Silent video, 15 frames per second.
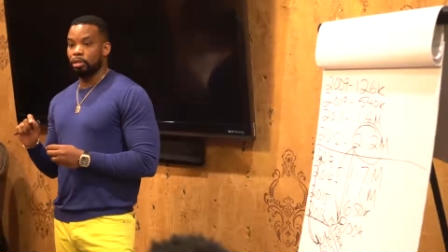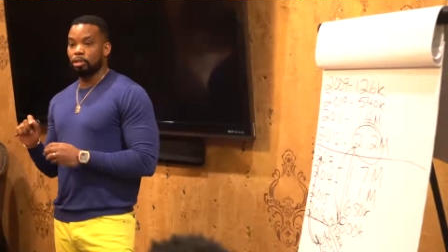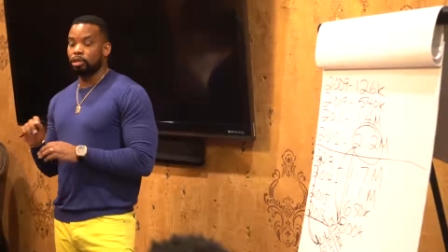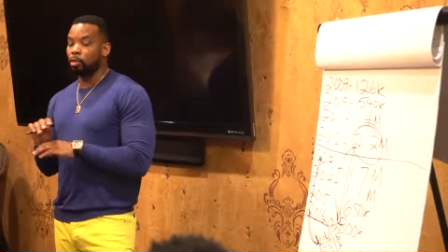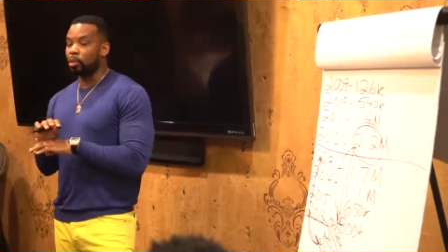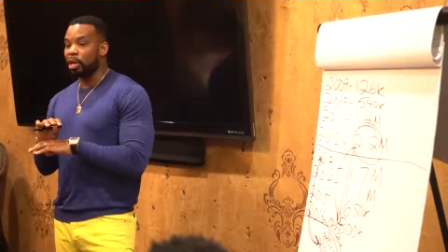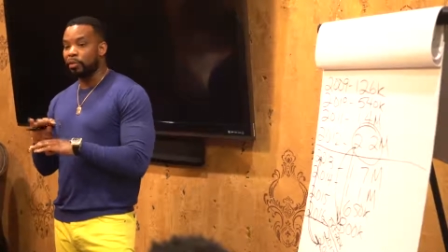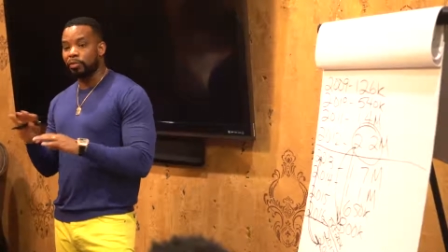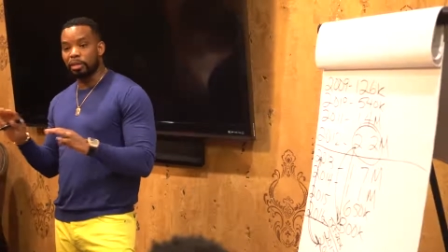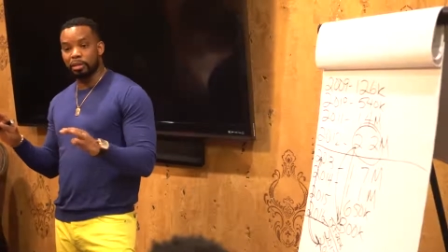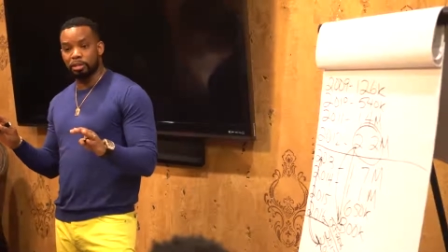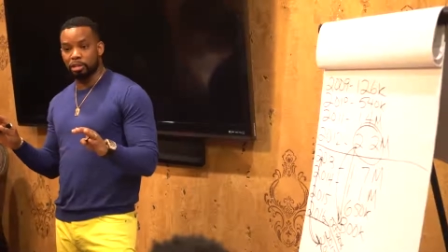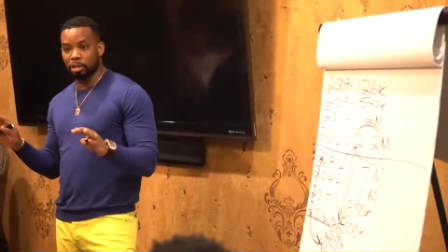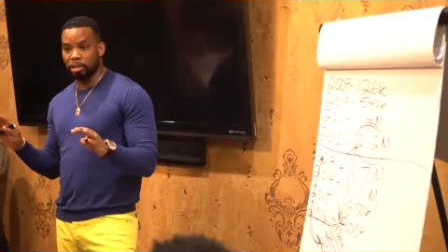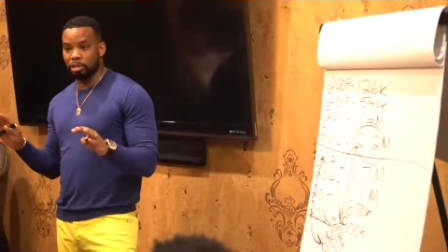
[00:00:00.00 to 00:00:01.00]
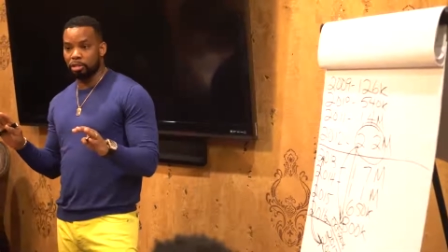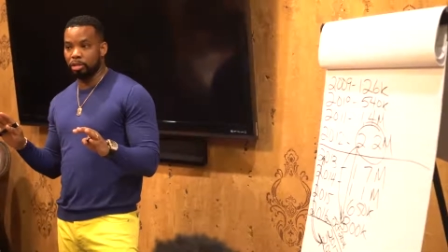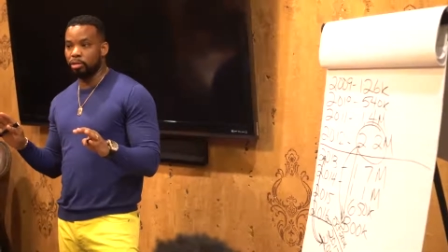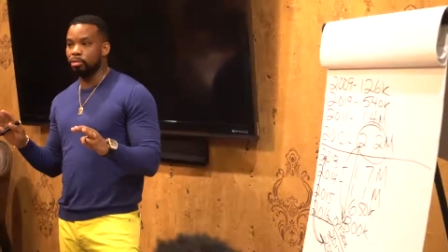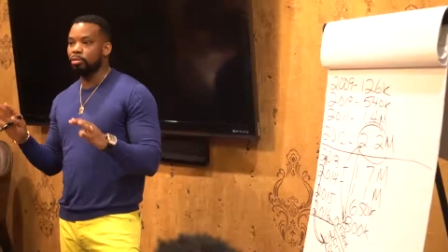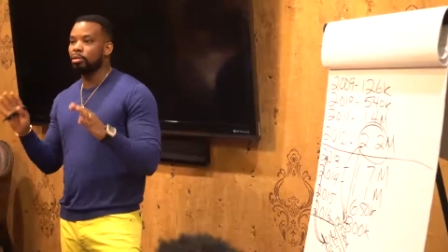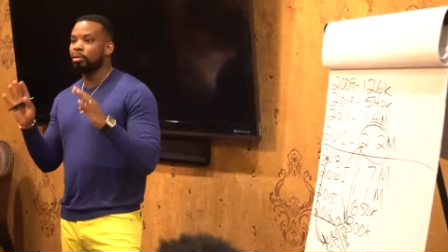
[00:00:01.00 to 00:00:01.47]
So whatever it is you're going to
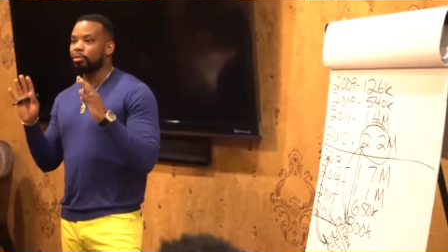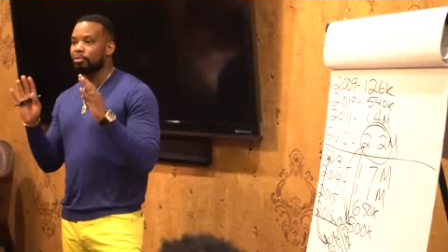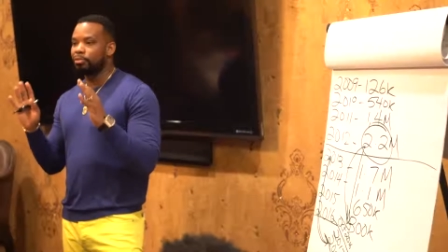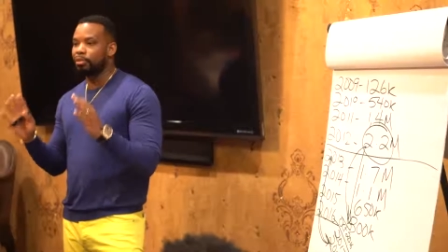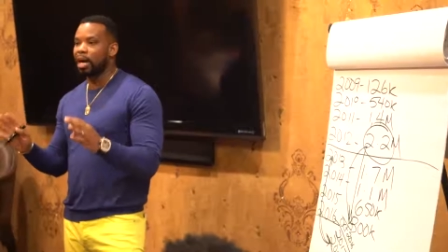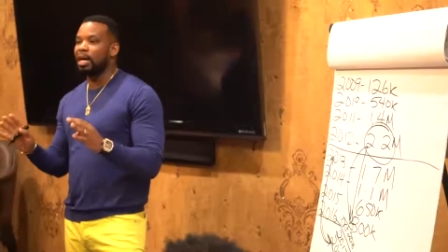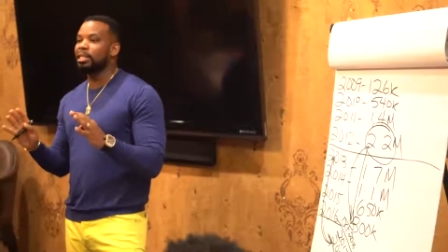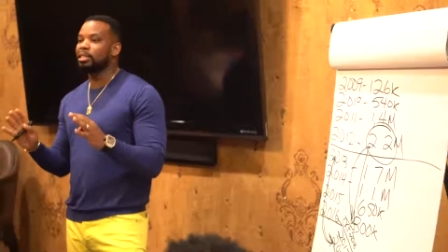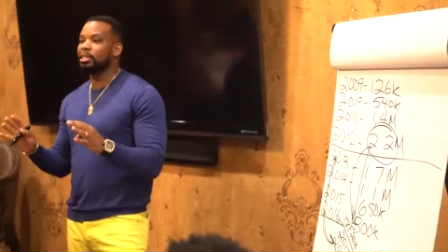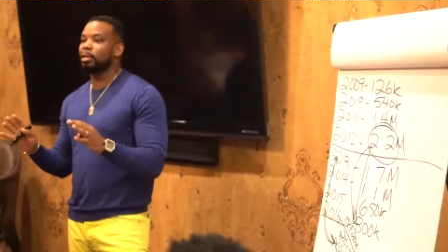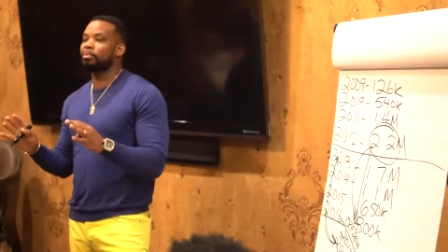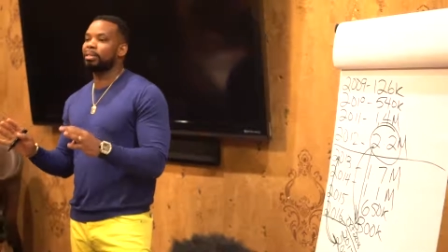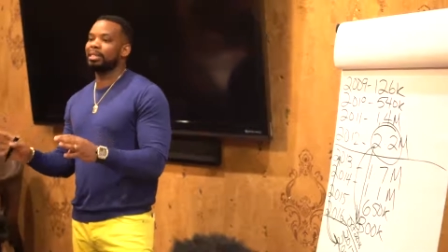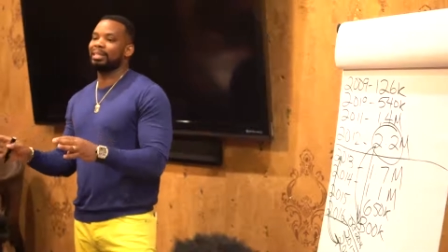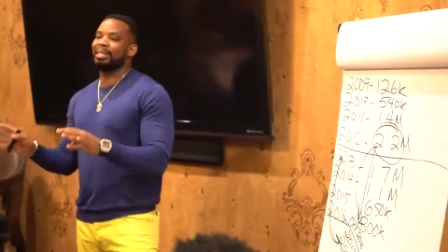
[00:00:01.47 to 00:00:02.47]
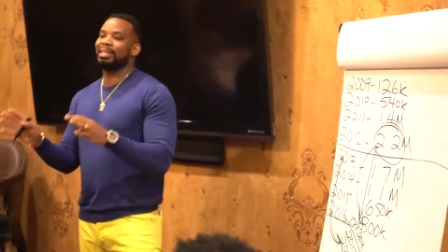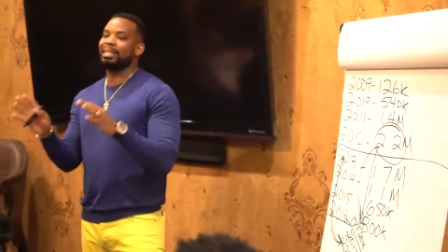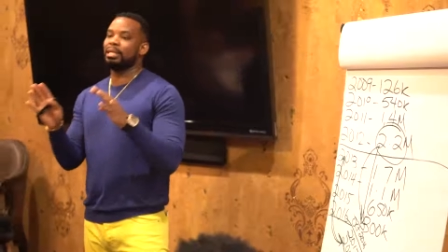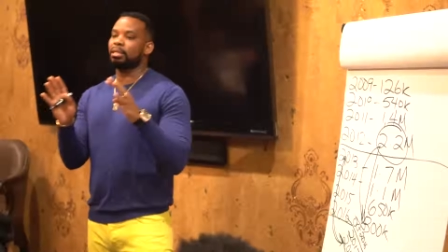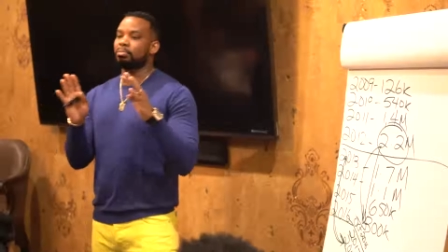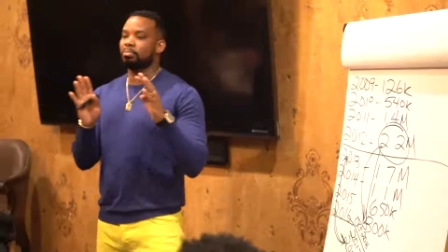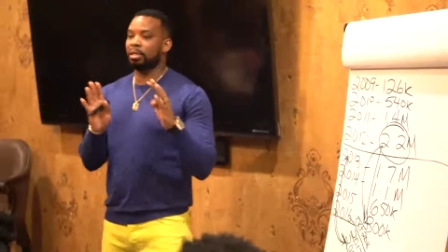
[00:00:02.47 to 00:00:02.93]
do, find something that
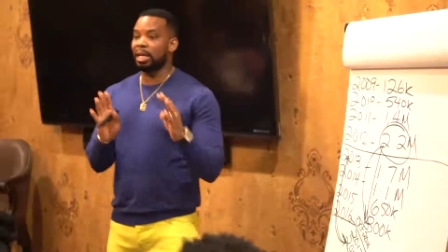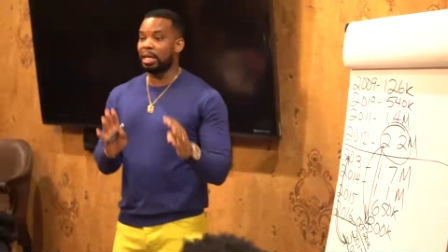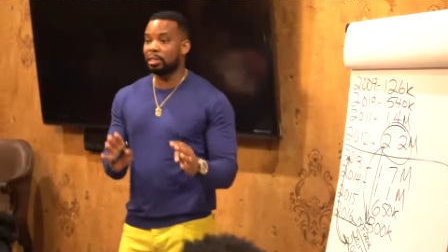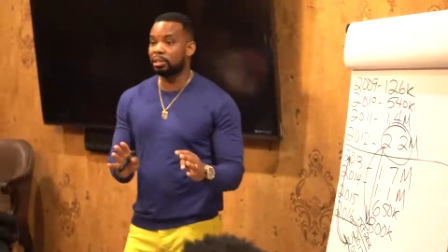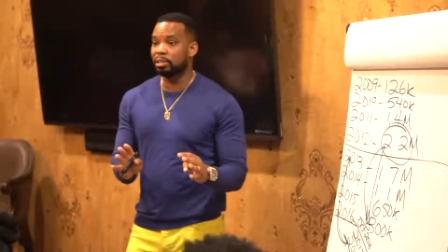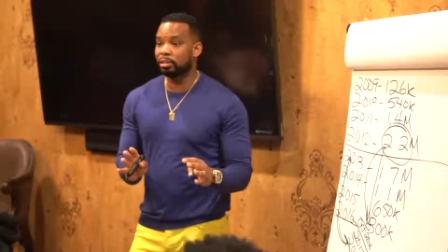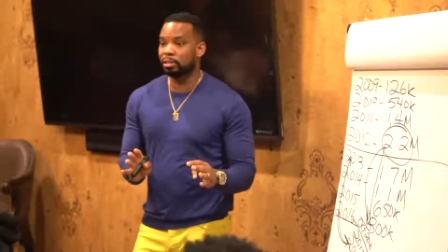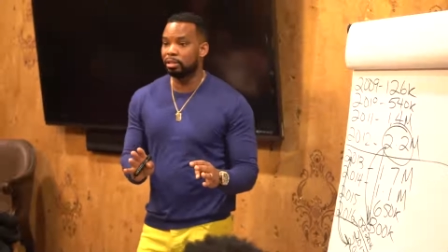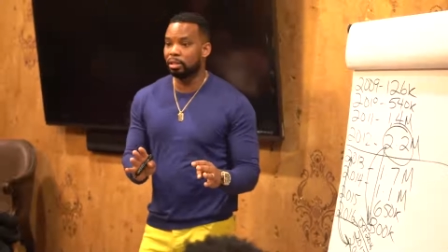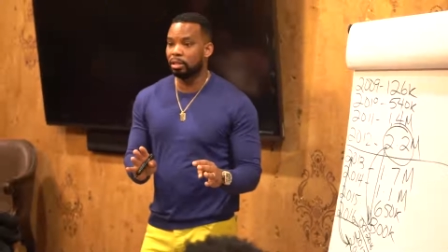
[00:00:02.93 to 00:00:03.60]
He can bless.